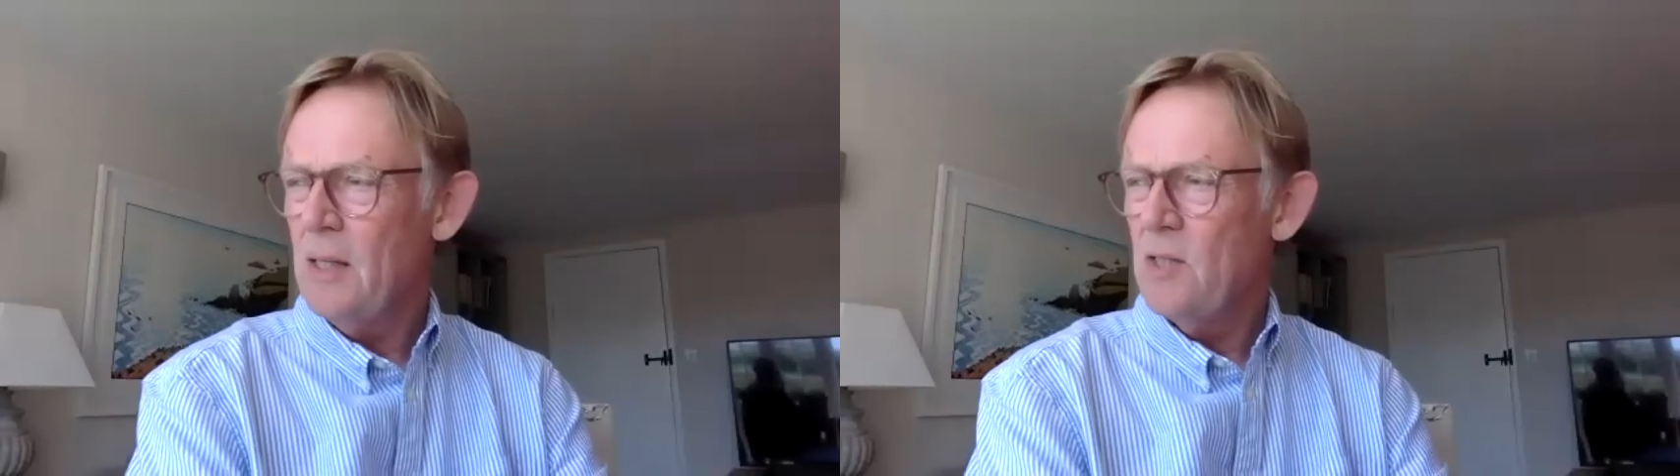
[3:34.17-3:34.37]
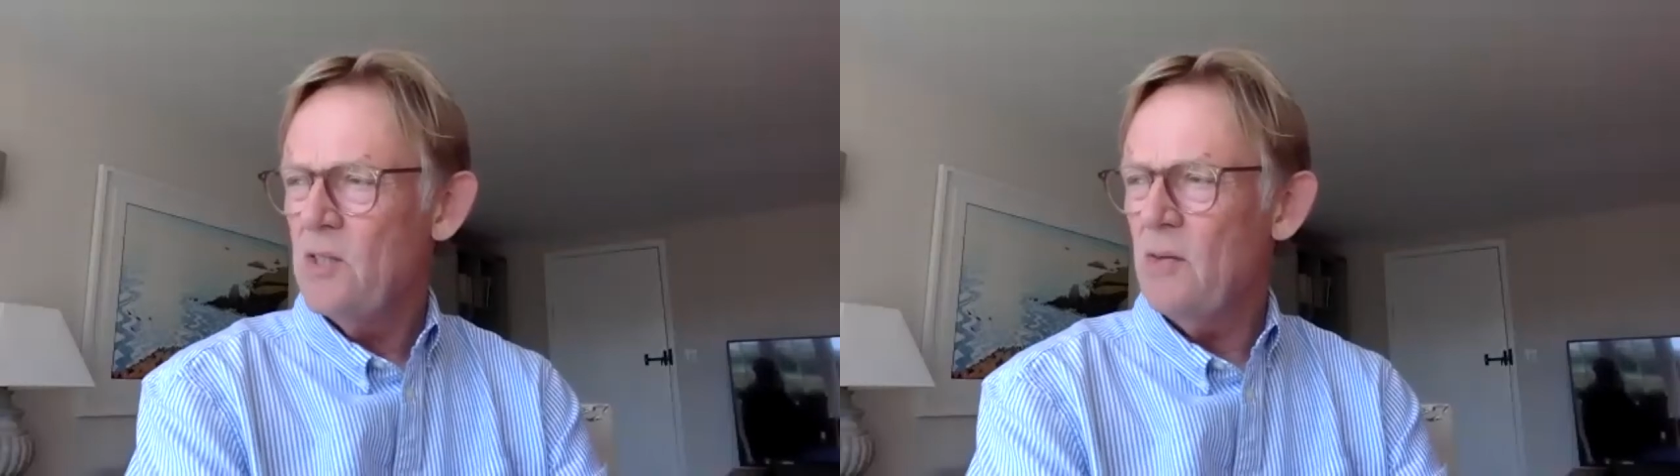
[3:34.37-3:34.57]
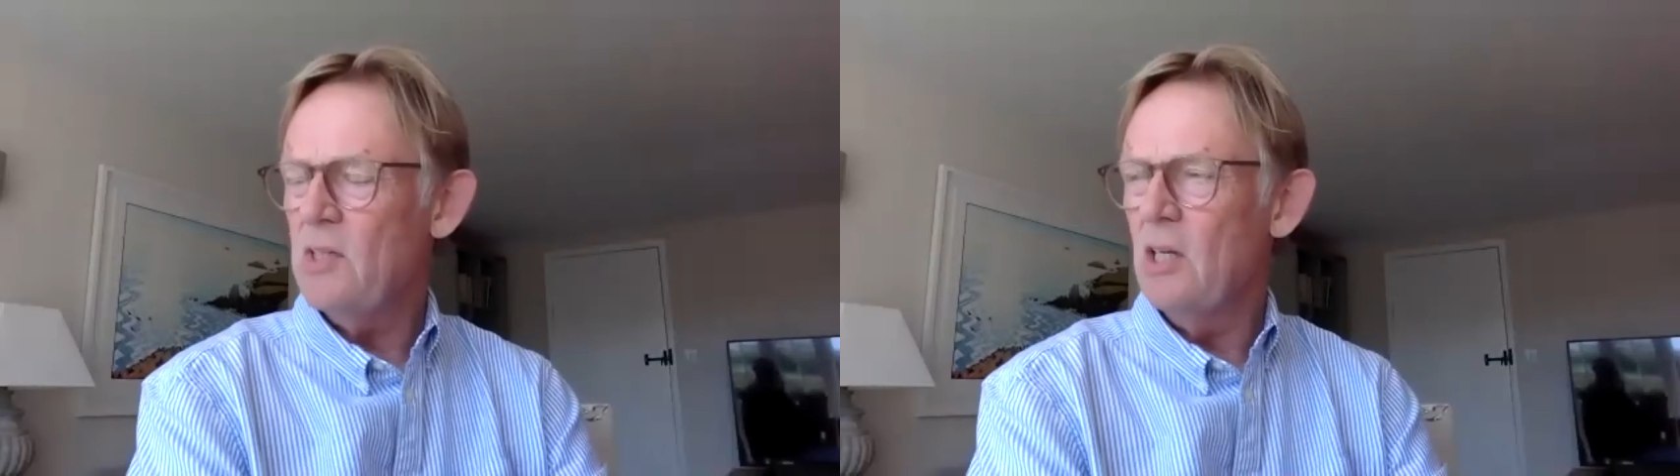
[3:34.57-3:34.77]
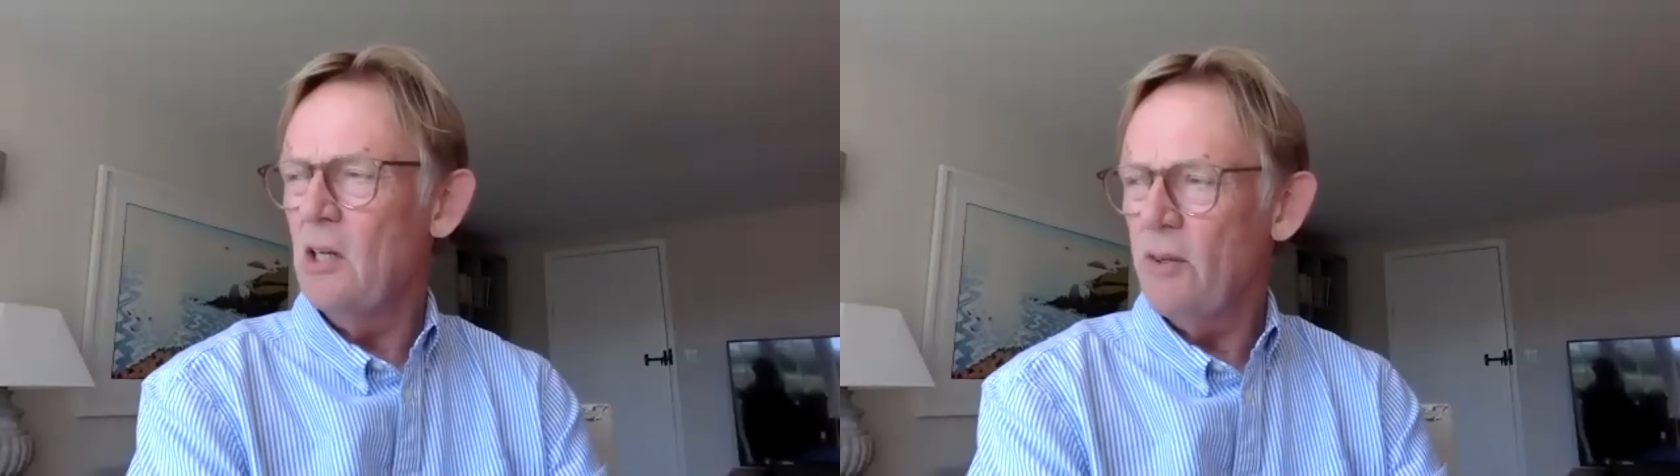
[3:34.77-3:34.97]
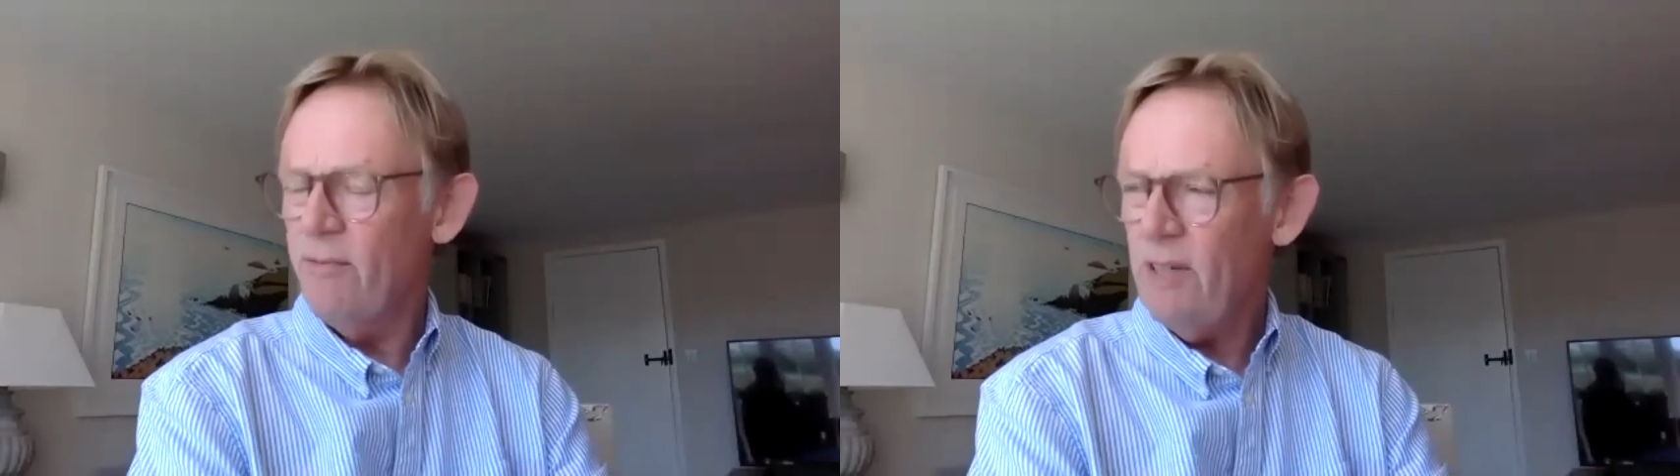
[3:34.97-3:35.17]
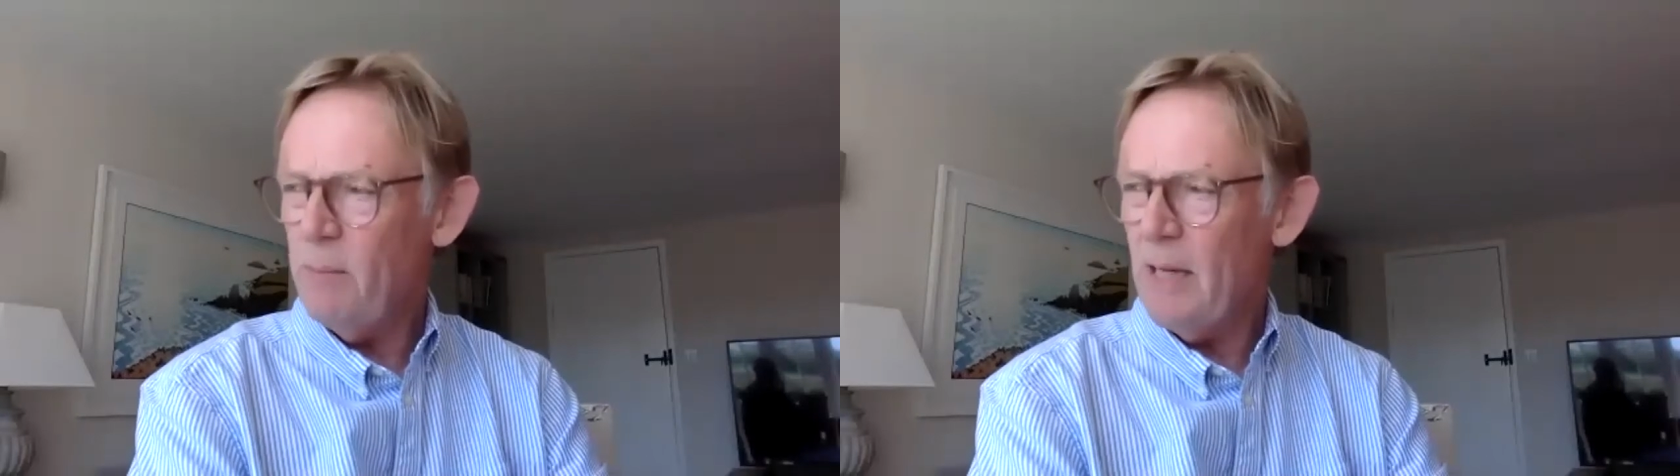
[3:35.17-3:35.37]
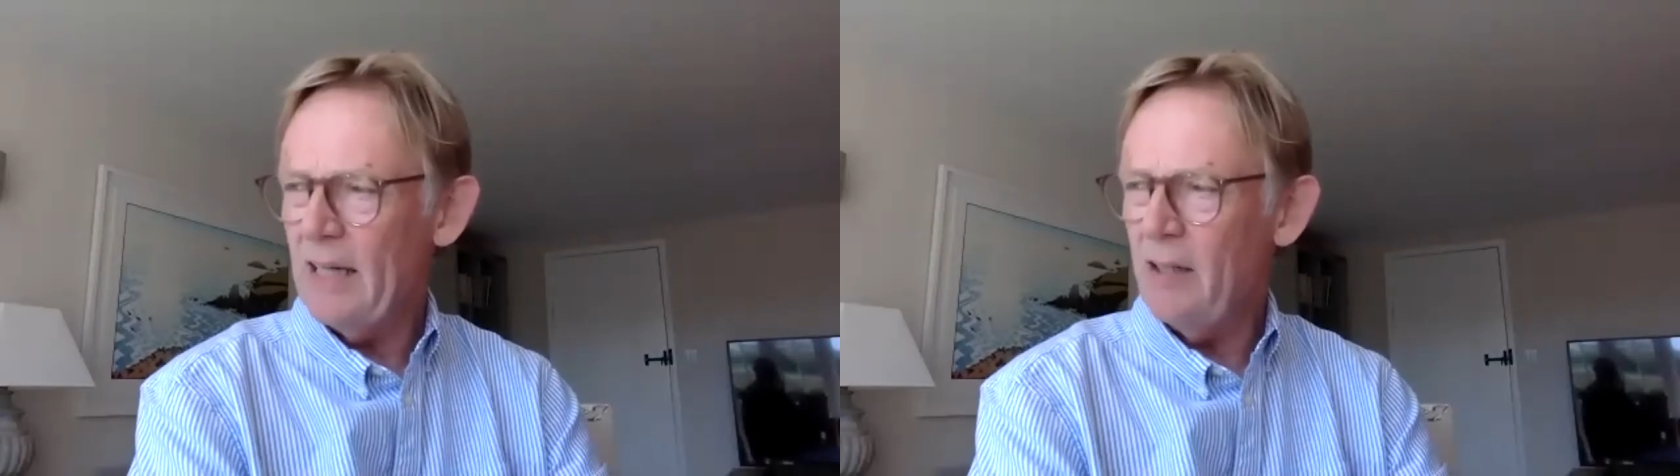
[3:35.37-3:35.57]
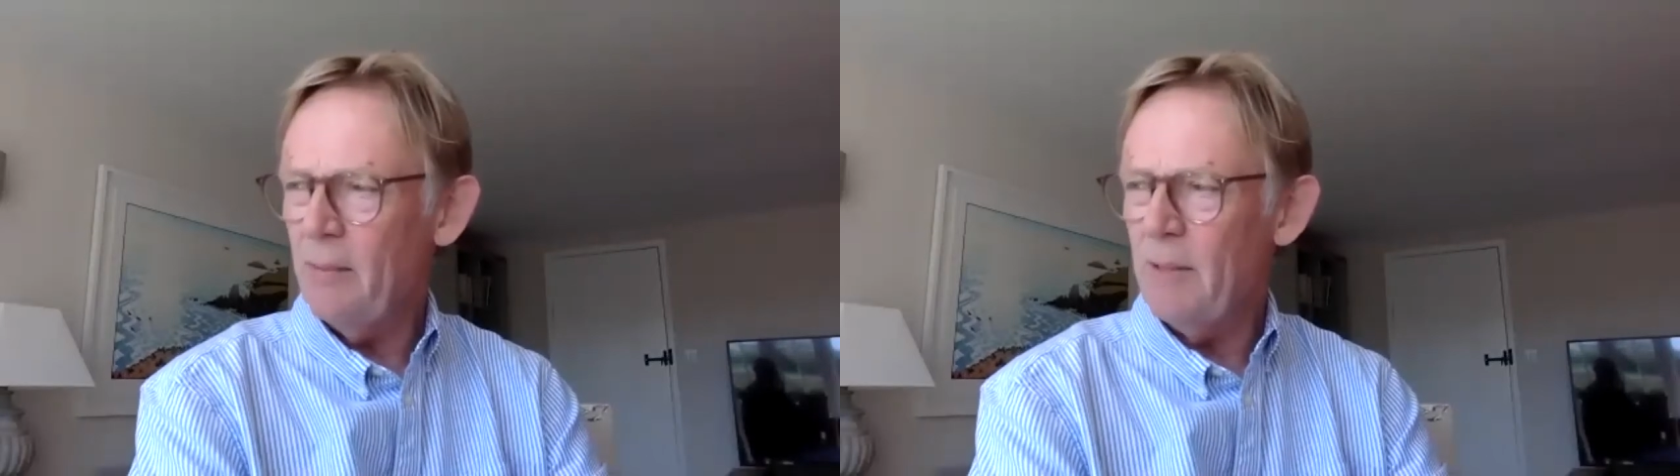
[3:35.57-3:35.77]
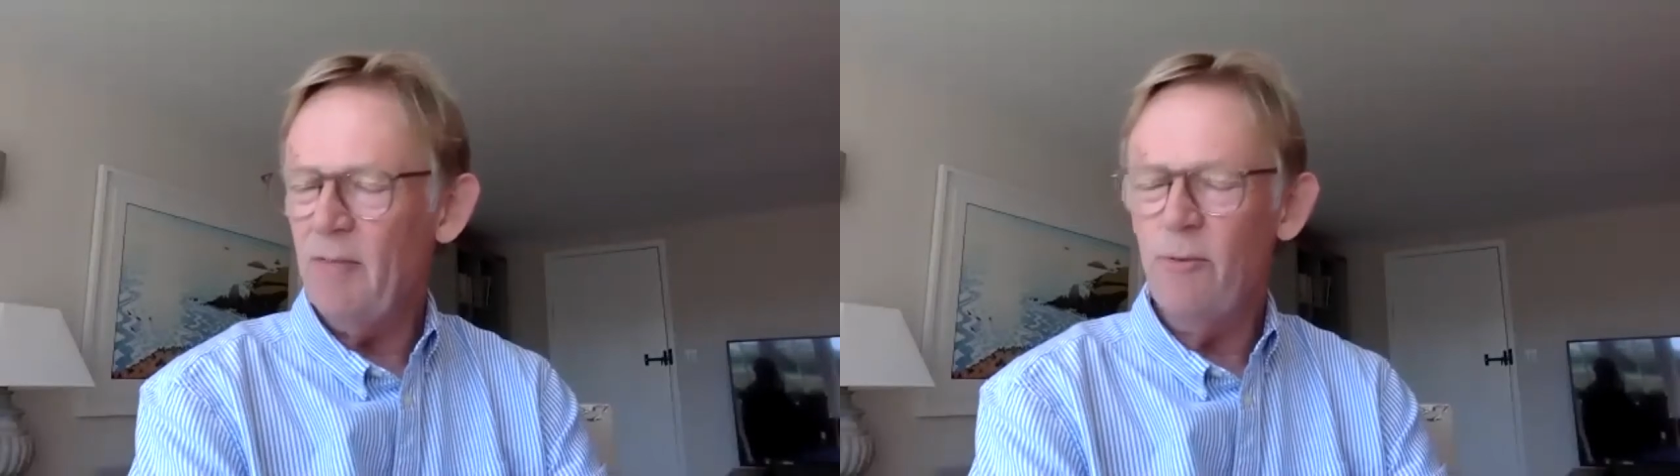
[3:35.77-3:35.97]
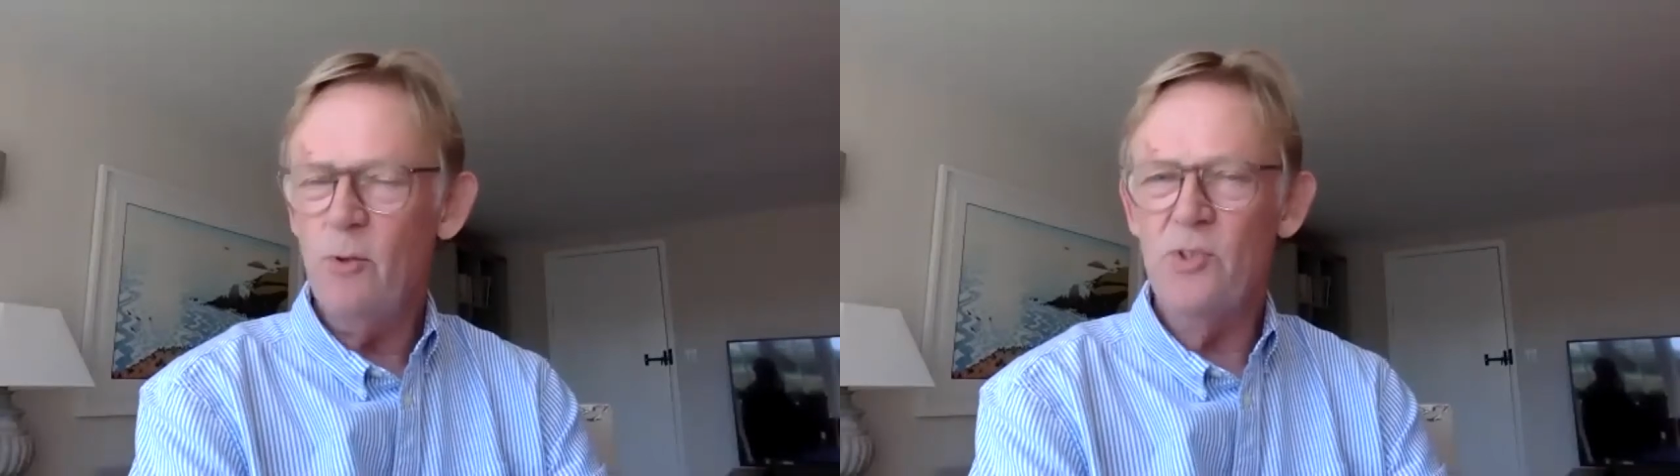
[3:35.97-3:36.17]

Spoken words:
So there's a lot of feedback going back and forth.